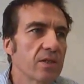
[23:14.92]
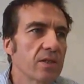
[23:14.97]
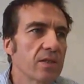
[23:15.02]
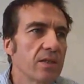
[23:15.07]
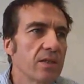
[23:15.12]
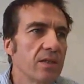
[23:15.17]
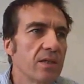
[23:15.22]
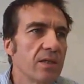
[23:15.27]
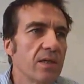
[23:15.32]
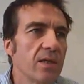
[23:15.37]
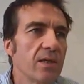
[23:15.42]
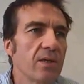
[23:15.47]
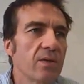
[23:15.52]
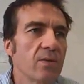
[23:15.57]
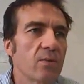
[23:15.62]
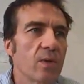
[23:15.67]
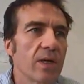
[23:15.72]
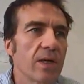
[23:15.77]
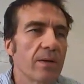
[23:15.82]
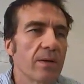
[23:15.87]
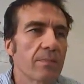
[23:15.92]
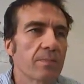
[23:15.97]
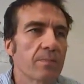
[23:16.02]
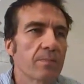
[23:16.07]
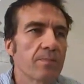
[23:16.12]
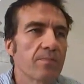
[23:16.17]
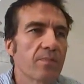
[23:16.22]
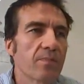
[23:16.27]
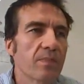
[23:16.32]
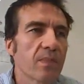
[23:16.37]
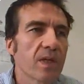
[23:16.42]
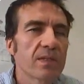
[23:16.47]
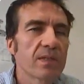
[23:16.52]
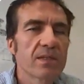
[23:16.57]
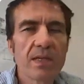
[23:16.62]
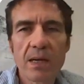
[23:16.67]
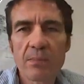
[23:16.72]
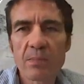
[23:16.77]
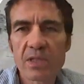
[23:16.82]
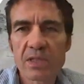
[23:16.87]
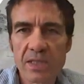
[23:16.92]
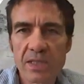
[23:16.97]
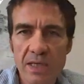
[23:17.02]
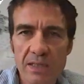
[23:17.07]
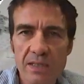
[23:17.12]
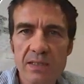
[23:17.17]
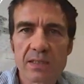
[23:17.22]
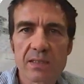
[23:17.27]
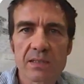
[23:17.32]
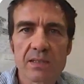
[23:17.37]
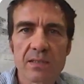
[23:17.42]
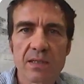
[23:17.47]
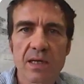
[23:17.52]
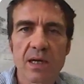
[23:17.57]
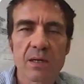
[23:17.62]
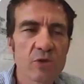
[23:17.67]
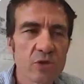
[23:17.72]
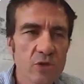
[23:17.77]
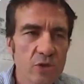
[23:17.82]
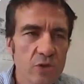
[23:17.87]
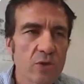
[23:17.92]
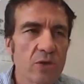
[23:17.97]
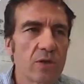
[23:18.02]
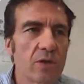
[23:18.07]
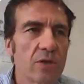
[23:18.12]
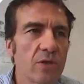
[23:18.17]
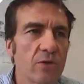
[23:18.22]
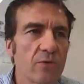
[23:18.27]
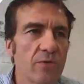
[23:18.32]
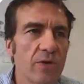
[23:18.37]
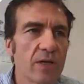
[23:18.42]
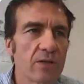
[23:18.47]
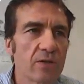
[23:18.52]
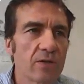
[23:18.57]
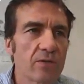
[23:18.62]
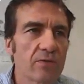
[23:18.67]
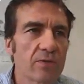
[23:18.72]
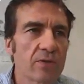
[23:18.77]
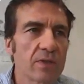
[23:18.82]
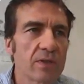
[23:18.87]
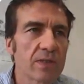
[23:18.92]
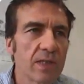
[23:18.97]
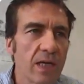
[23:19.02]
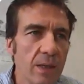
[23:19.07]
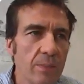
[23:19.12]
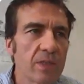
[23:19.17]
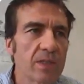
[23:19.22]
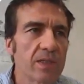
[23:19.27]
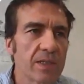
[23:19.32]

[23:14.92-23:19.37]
English, right? Simon Says, I'm sure you've heard of.